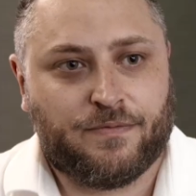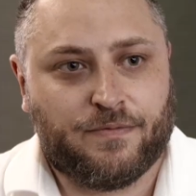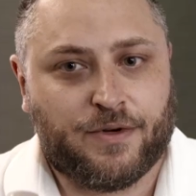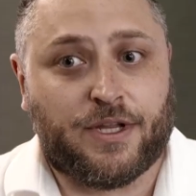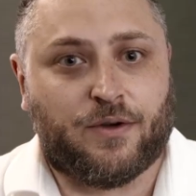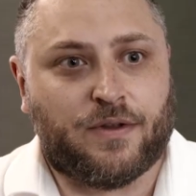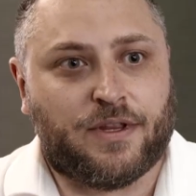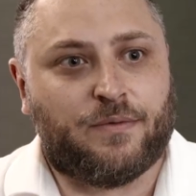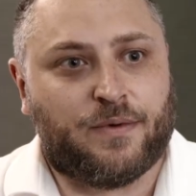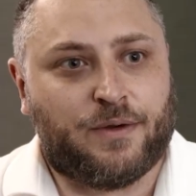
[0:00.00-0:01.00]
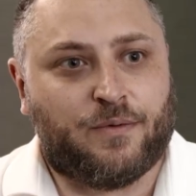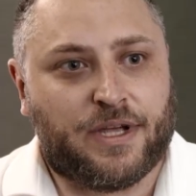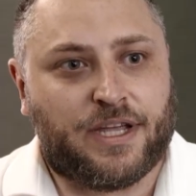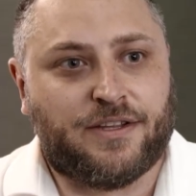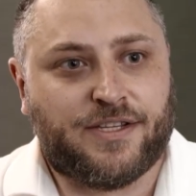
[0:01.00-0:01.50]
really good that
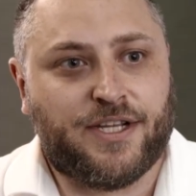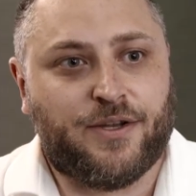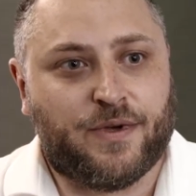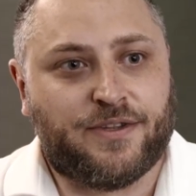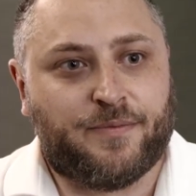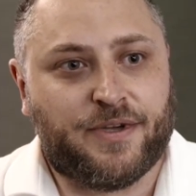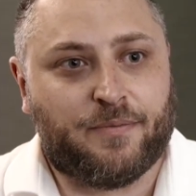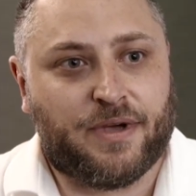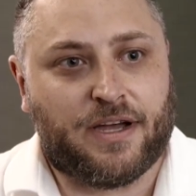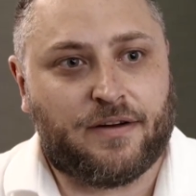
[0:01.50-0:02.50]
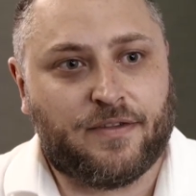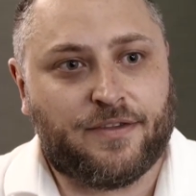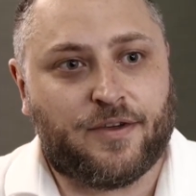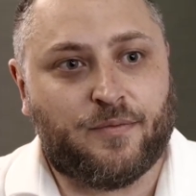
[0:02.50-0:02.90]
we're continuing to be a part of this